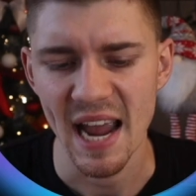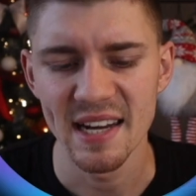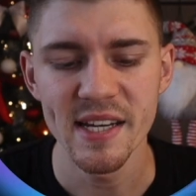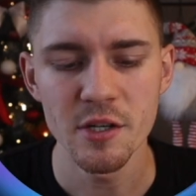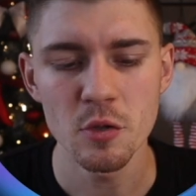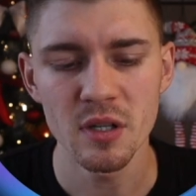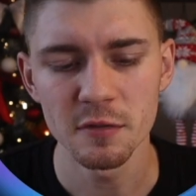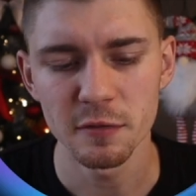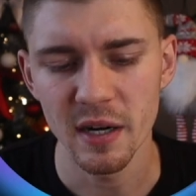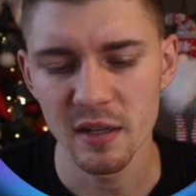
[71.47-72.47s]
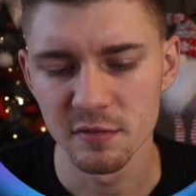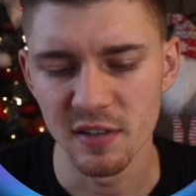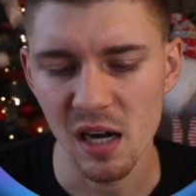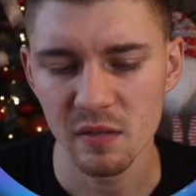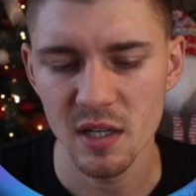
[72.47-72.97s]
and here you can find
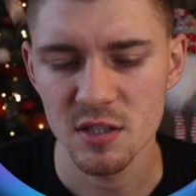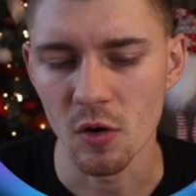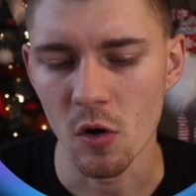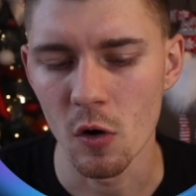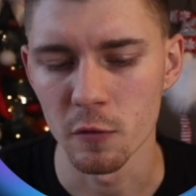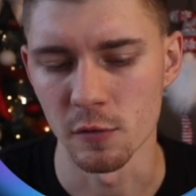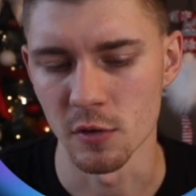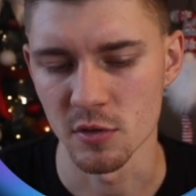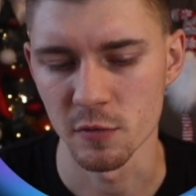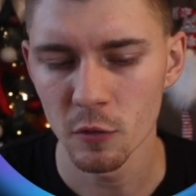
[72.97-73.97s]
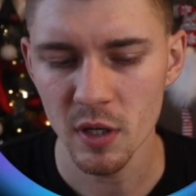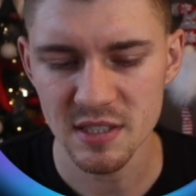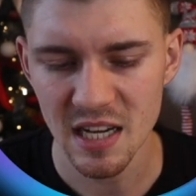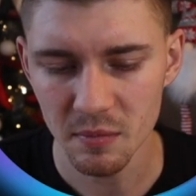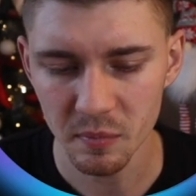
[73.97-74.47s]
various offers. For
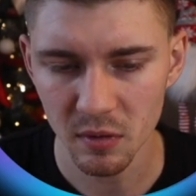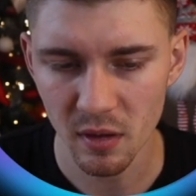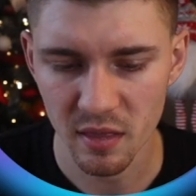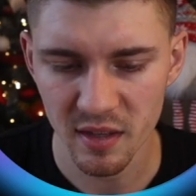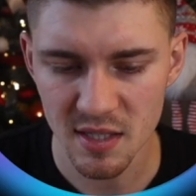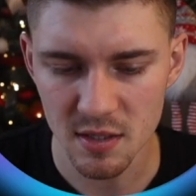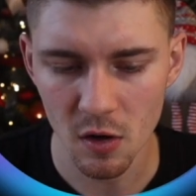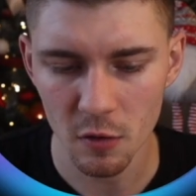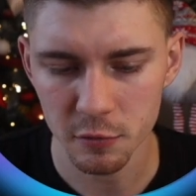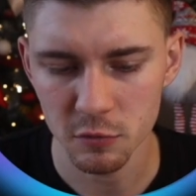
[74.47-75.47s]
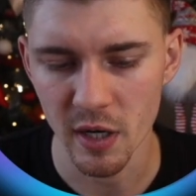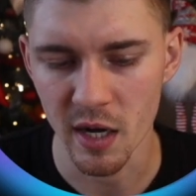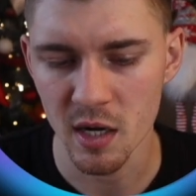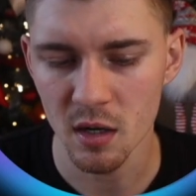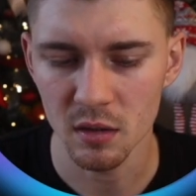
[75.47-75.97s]
example, this offer right
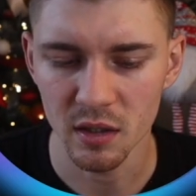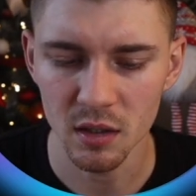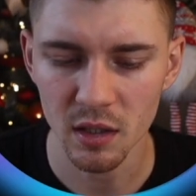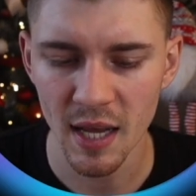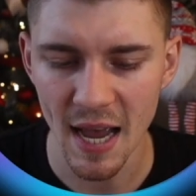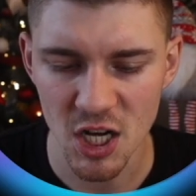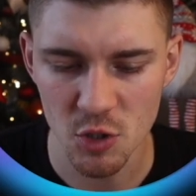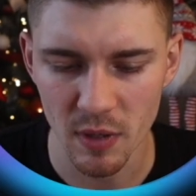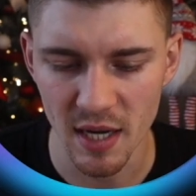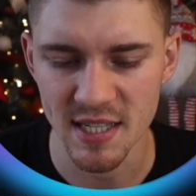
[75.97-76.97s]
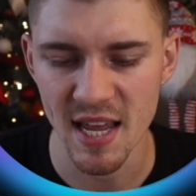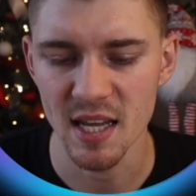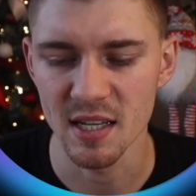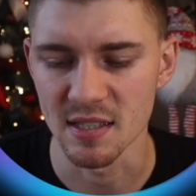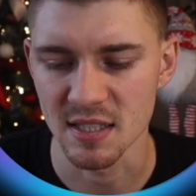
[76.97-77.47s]
here, earn cash by
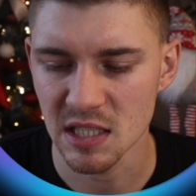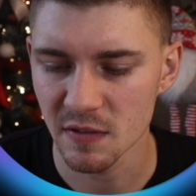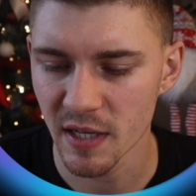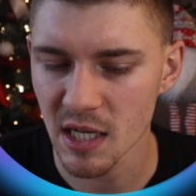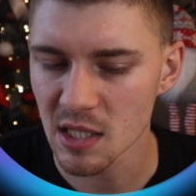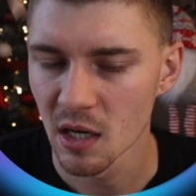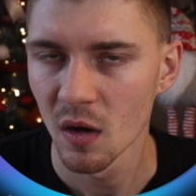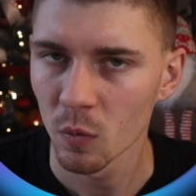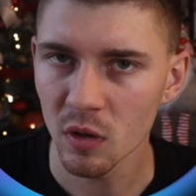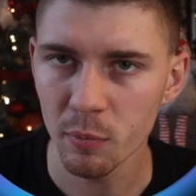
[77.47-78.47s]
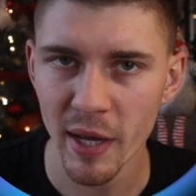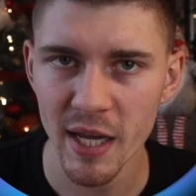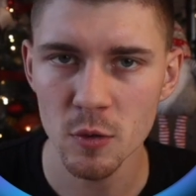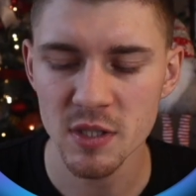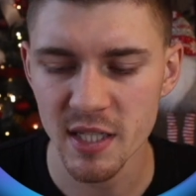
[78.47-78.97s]
taking surveys, will pay
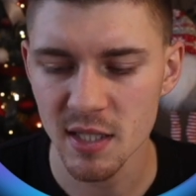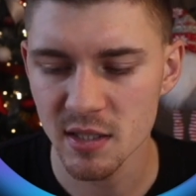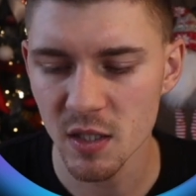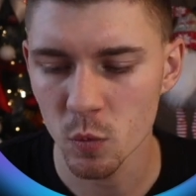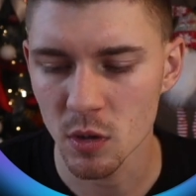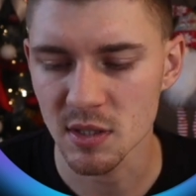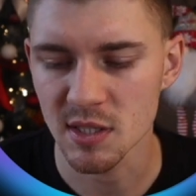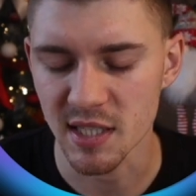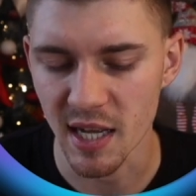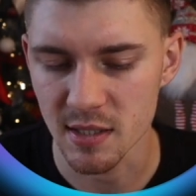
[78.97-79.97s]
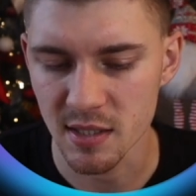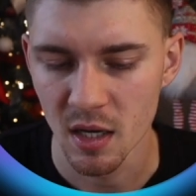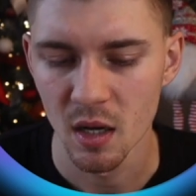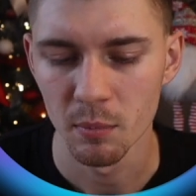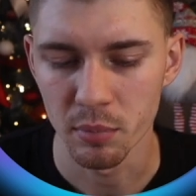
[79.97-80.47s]
you 61 cents
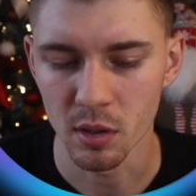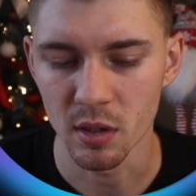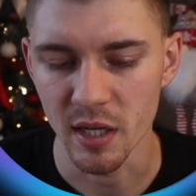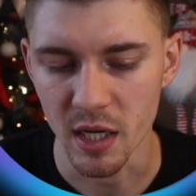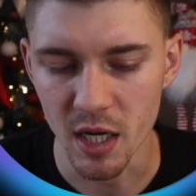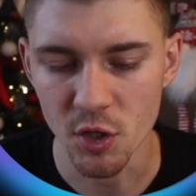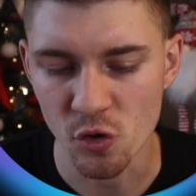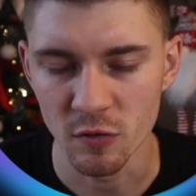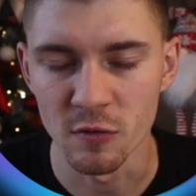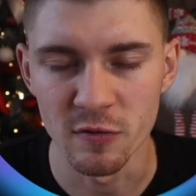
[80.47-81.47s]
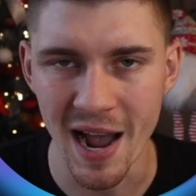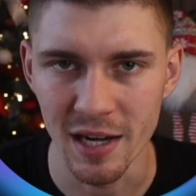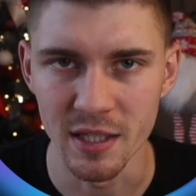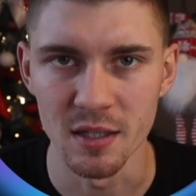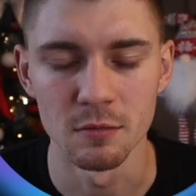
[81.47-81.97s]
per each
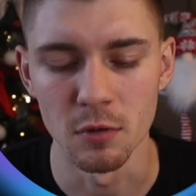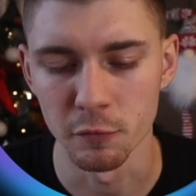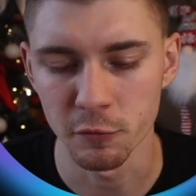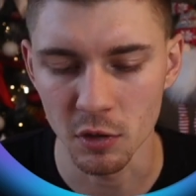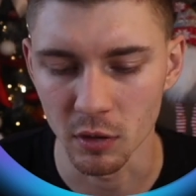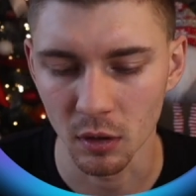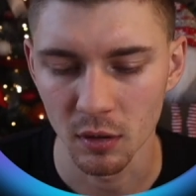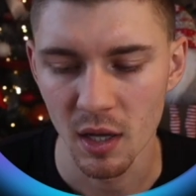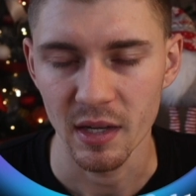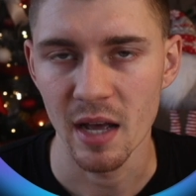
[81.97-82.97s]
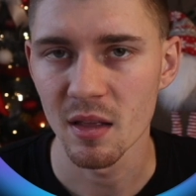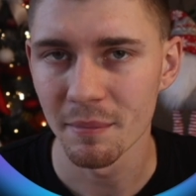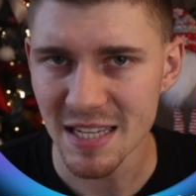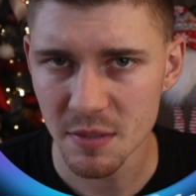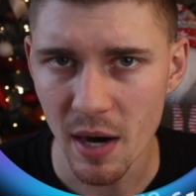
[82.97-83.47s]
valid referral. And the
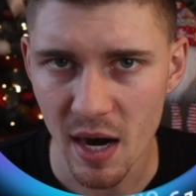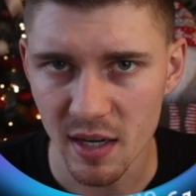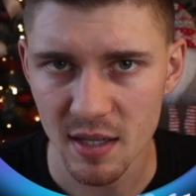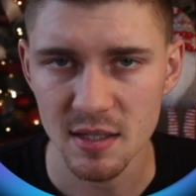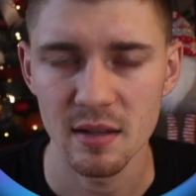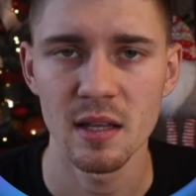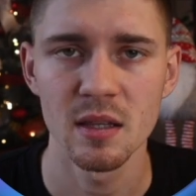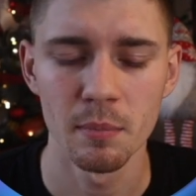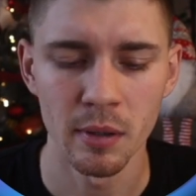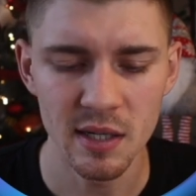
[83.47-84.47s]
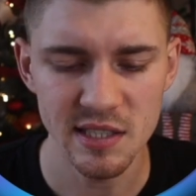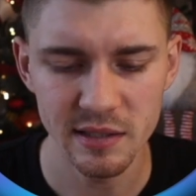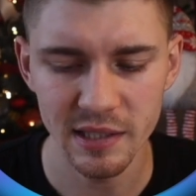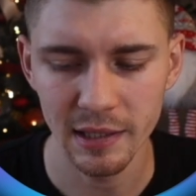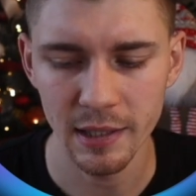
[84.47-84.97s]
best part is that the
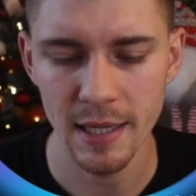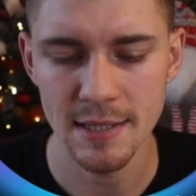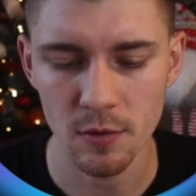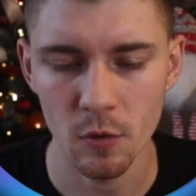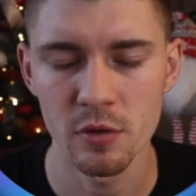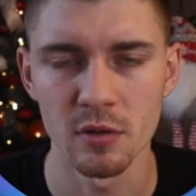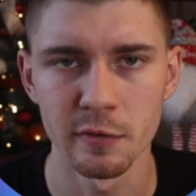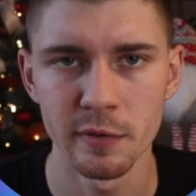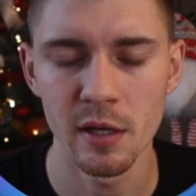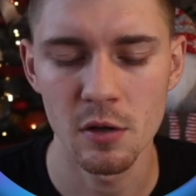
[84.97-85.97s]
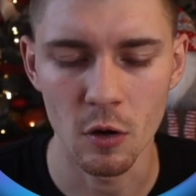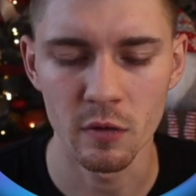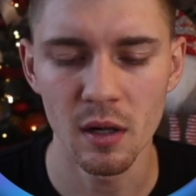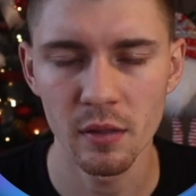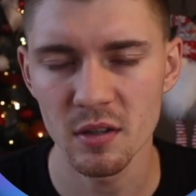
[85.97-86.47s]
person that lands on your affiliate
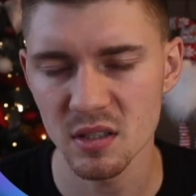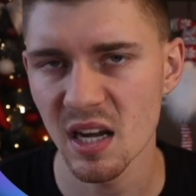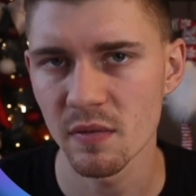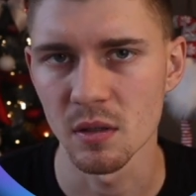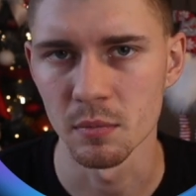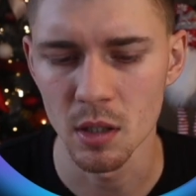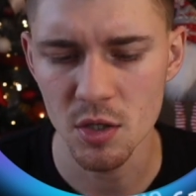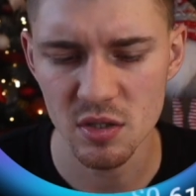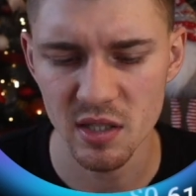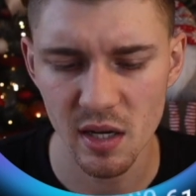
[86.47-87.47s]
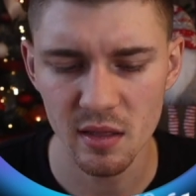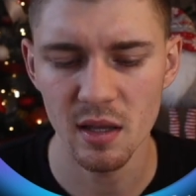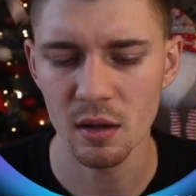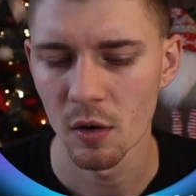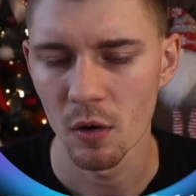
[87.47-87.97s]
URL doesn't have to purchase
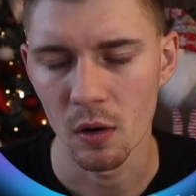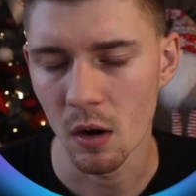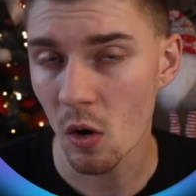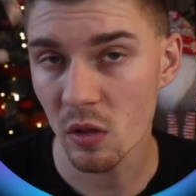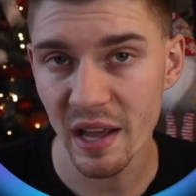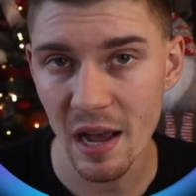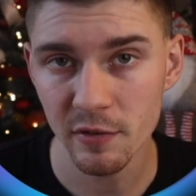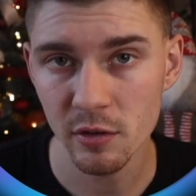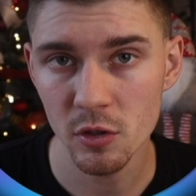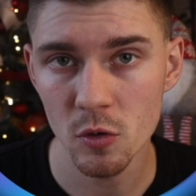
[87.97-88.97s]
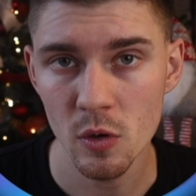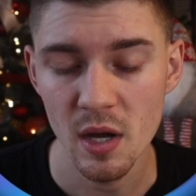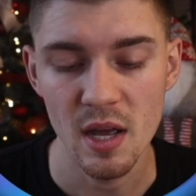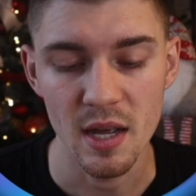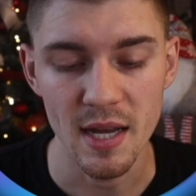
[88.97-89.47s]
anything. All they have to do
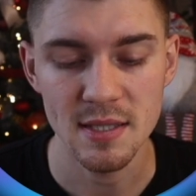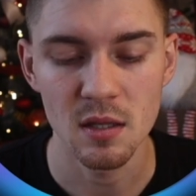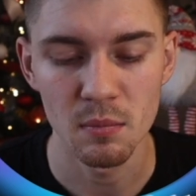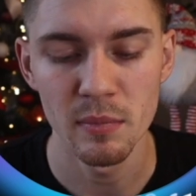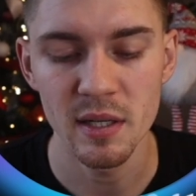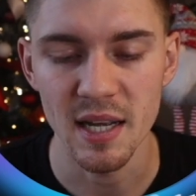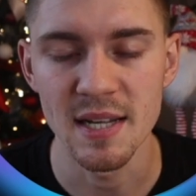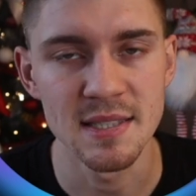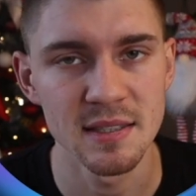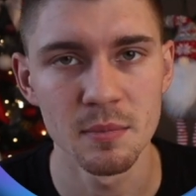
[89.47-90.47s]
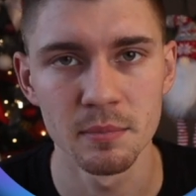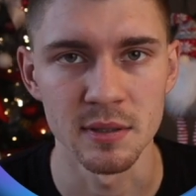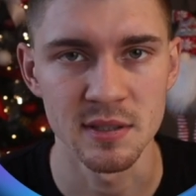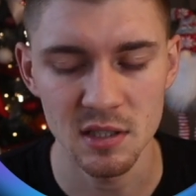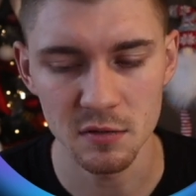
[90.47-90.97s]
is submit a simple
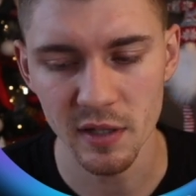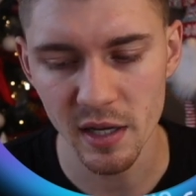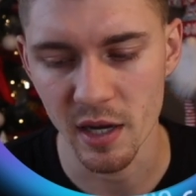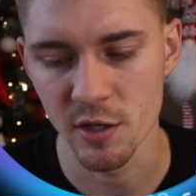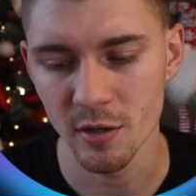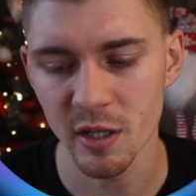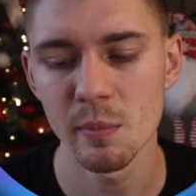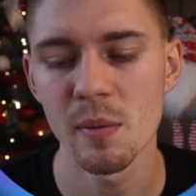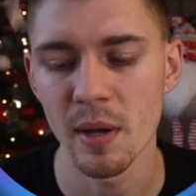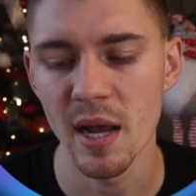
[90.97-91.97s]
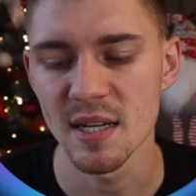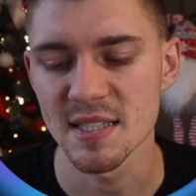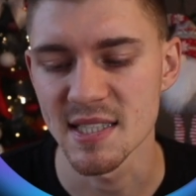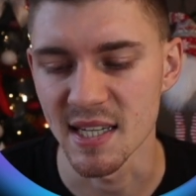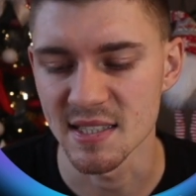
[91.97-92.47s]
survey and you're going to be paid
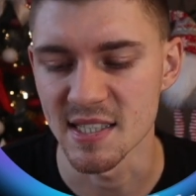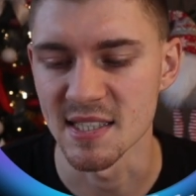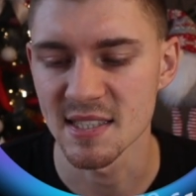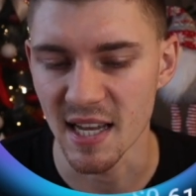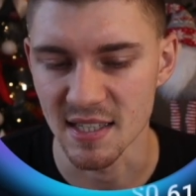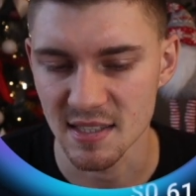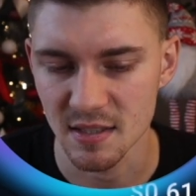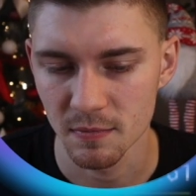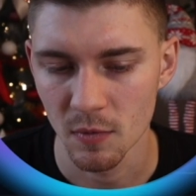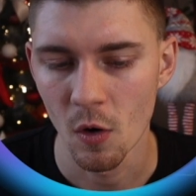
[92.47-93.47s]
60 cents.